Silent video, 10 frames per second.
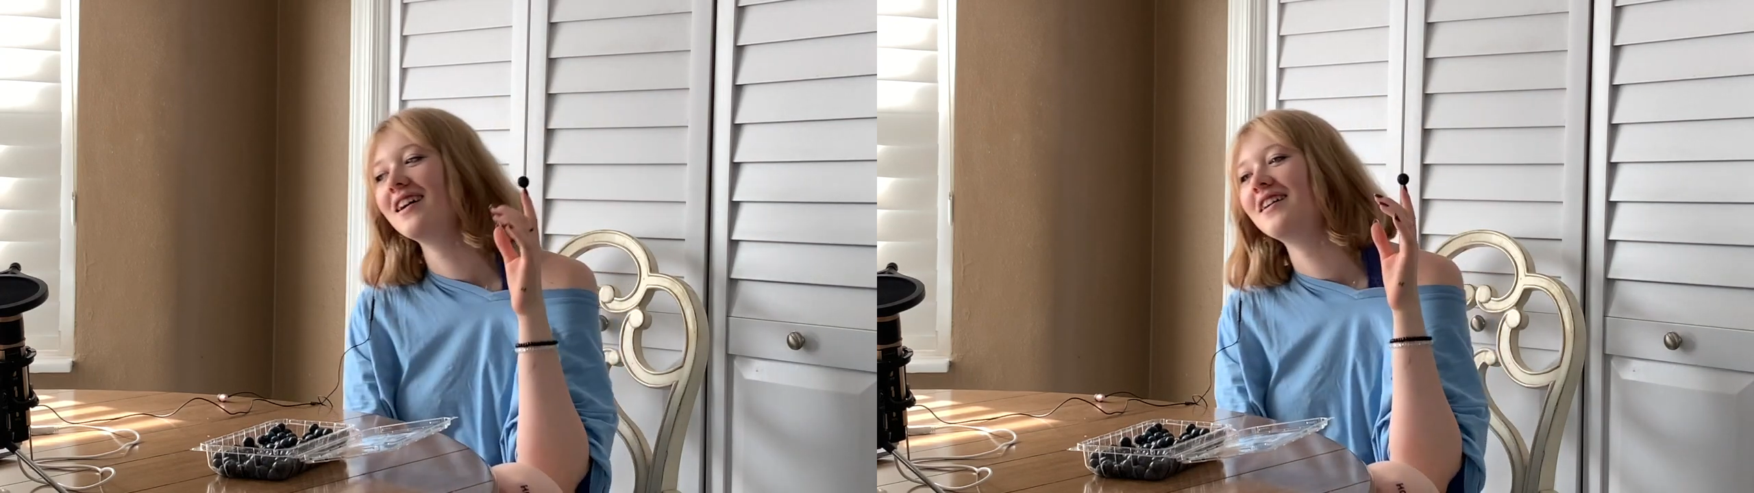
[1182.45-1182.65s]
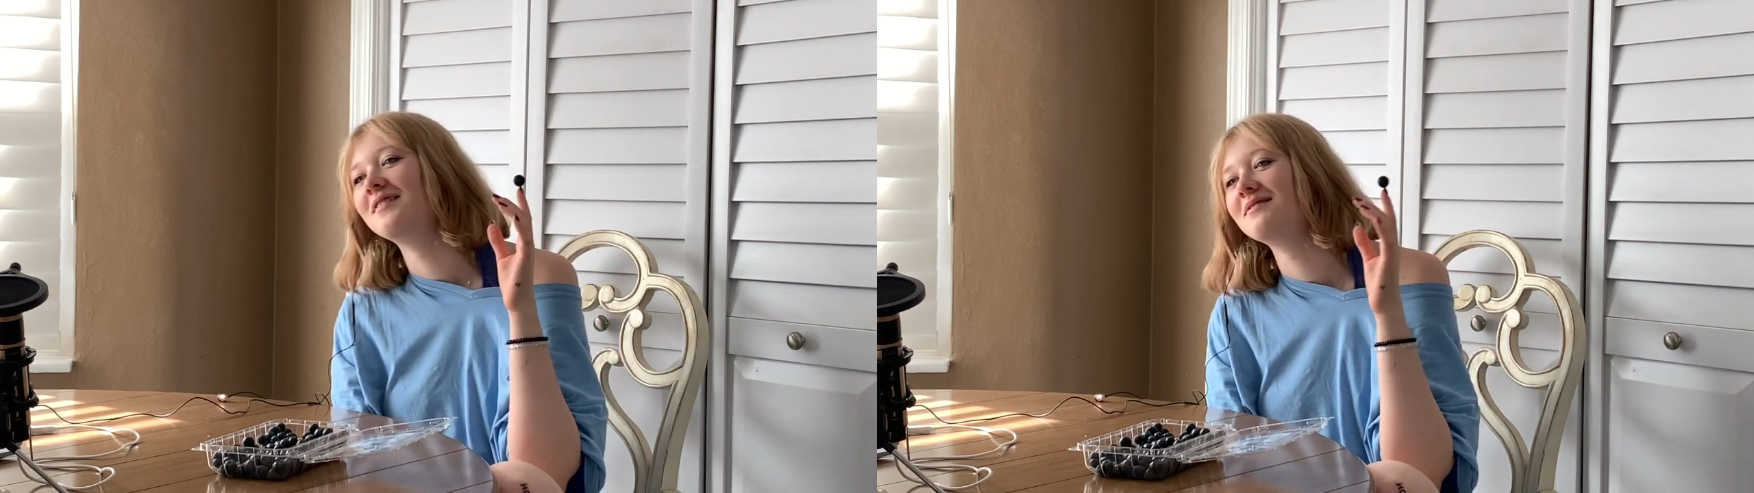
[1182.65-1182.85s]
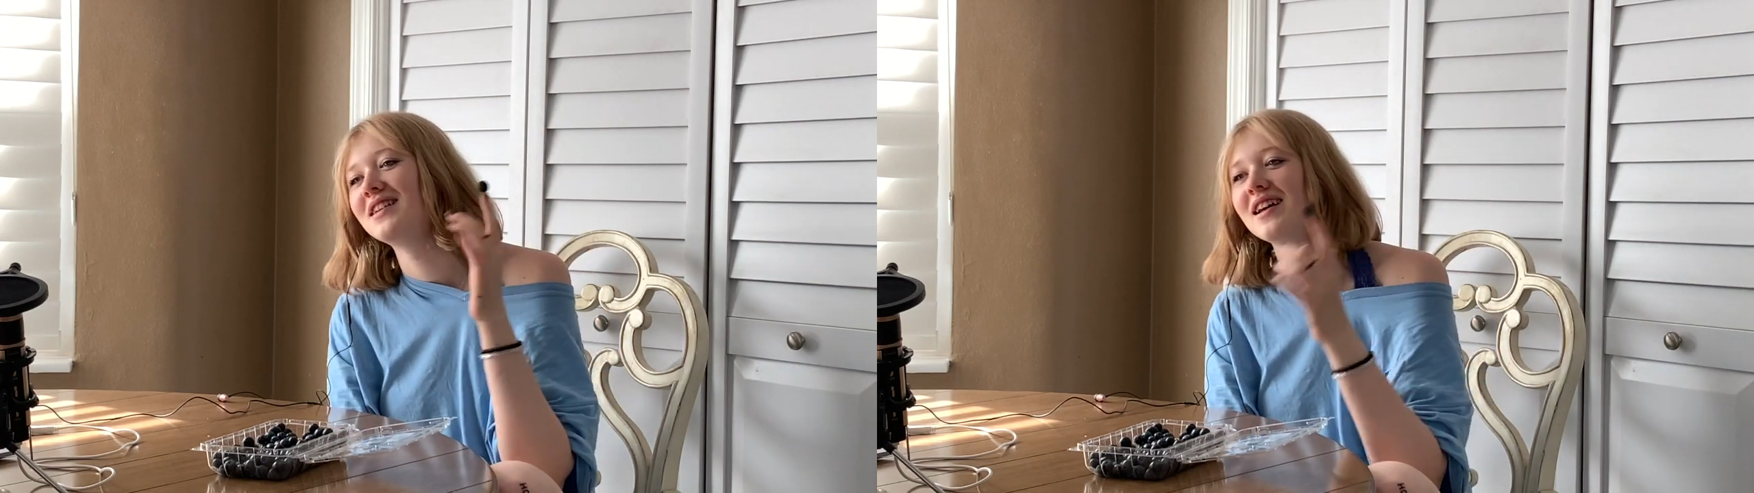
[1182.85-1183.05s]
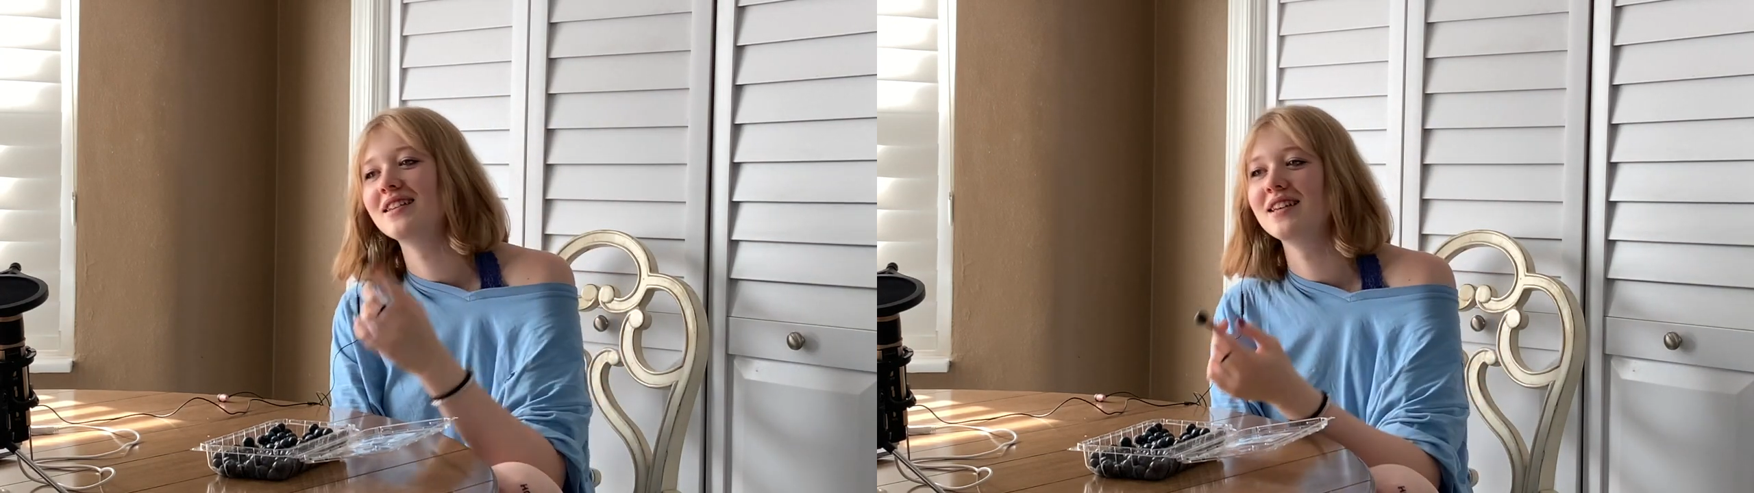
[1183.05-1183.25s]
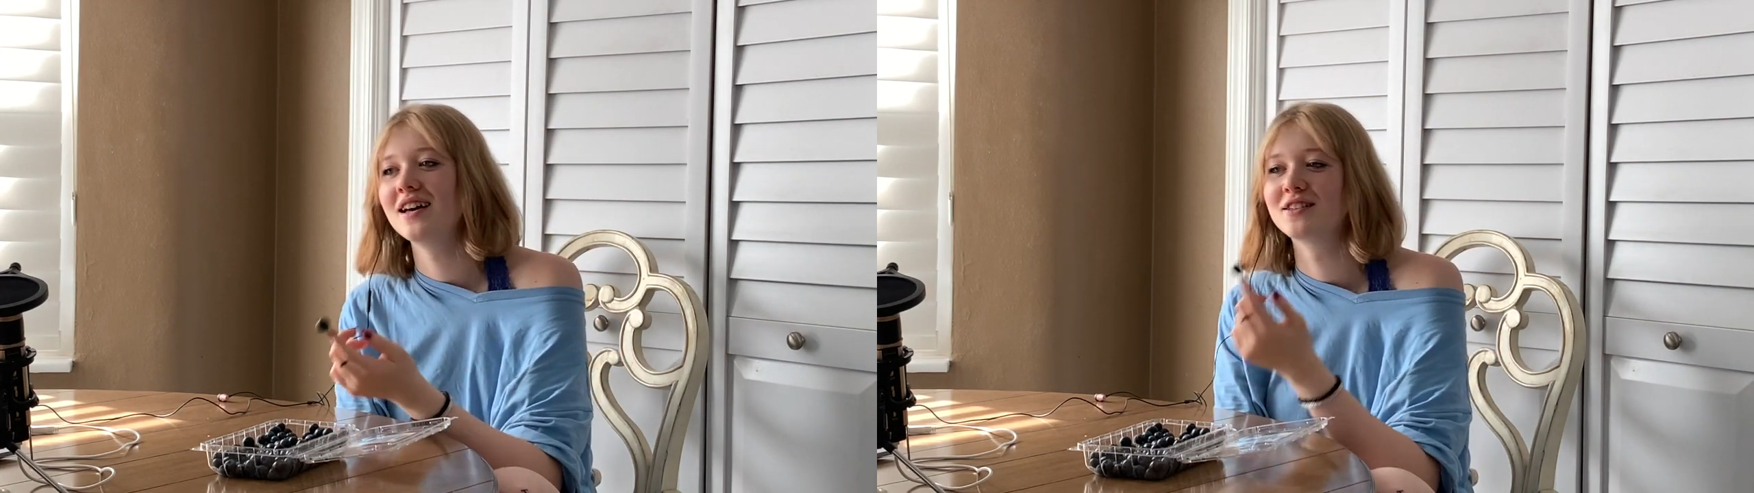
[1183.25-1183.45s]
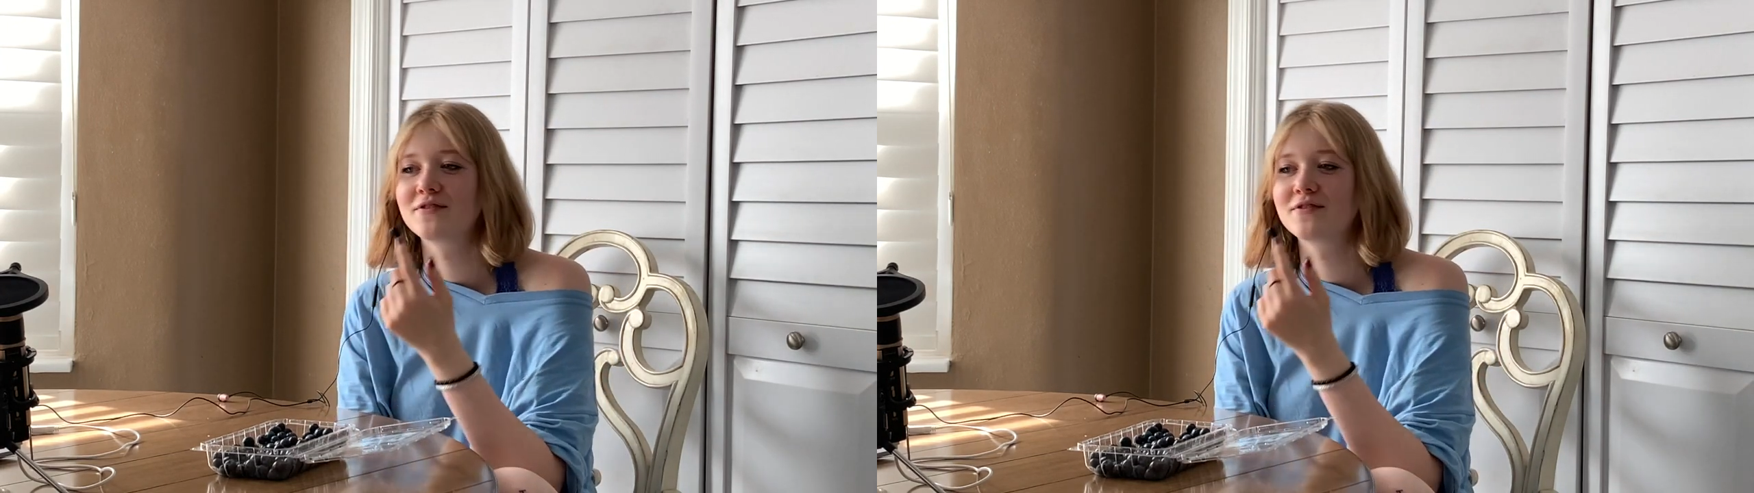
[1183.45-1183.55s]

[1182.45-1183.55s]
out of 10,